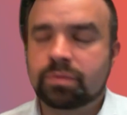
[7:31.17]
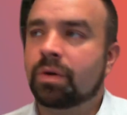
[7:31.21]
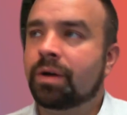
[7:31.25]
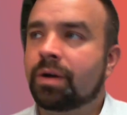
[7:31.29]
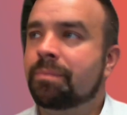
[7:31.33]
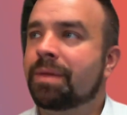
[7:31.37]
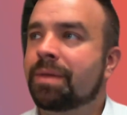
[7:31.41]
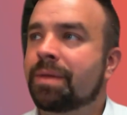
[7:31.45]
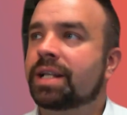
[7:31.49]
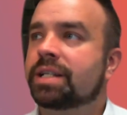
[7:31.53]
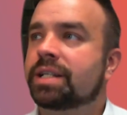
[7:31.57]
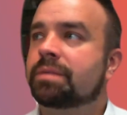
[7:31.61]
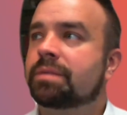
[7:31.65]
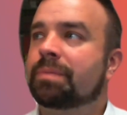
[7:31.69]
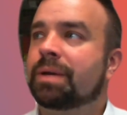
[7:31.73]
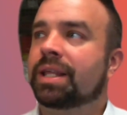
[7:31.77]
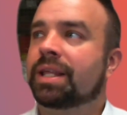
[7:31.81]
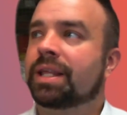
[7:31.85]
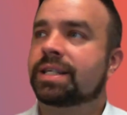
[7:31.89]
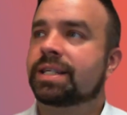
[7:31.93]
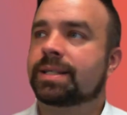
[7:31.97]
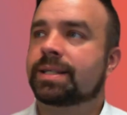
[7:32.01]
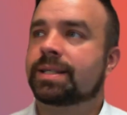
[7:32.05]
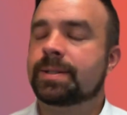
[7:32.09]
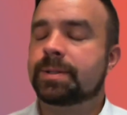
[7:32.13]
We're meant to
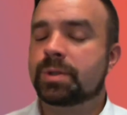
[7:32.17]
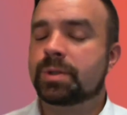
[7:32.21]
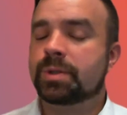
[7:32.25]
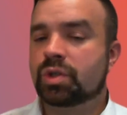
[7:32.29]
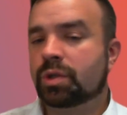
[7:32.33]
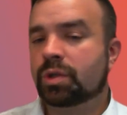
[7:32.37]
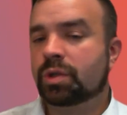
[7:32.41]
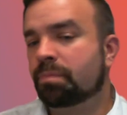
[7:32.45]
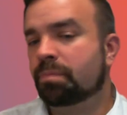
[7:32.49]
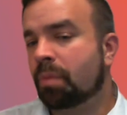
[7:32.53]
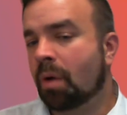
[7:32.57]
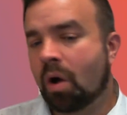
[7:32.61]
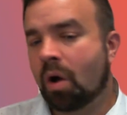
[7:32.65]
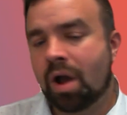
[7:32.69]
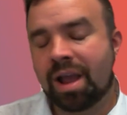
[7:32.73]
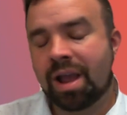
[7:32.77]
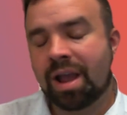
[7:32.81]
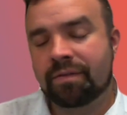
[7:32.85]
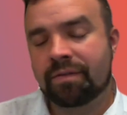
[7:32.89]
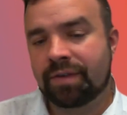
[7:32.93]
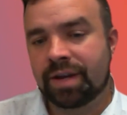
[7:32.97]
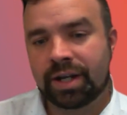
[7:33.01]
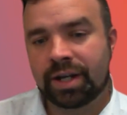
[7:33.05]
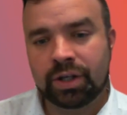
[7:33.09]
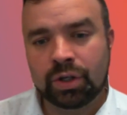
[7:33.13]
be this
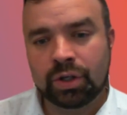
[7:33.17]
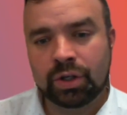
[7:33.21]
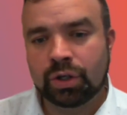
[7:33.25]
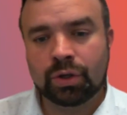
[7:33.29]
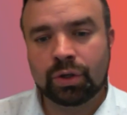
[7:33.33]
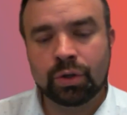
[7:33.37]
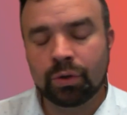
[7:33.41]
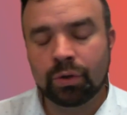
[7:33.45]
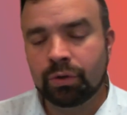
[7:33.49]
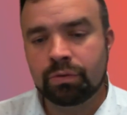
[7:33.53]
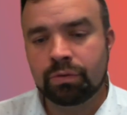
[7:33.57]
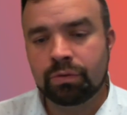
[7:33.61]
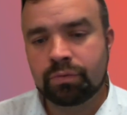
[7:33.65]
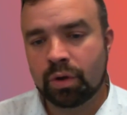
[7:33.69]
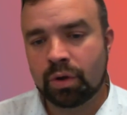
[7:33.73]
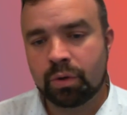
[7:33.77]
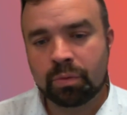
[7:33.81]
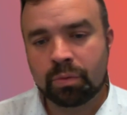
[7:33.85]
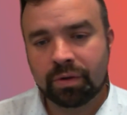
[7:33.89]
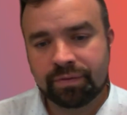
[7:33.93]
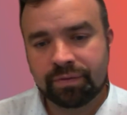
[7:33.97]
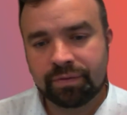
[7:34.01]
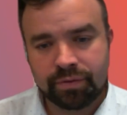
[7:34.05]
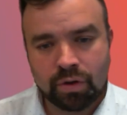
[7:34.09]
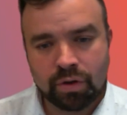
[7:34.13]
inspiring
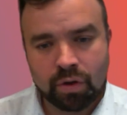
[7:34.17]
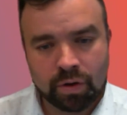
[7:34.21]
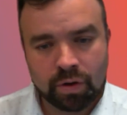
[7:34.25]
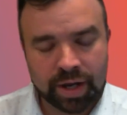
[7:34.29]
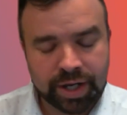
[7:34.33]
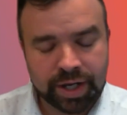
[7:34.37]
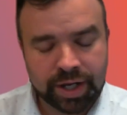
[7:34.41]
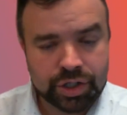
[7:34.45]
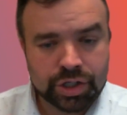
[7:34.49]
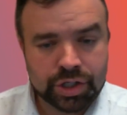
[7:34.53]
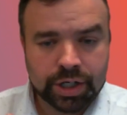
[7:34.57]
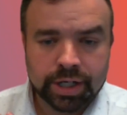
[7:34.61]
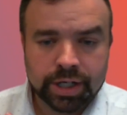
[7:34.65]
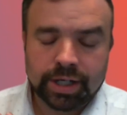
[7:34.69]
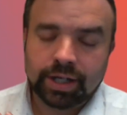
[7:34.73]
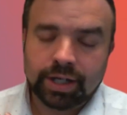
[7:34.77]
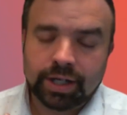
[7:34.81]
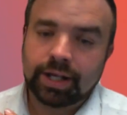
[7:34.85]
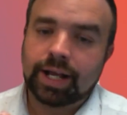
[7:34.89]
guru of knowledge,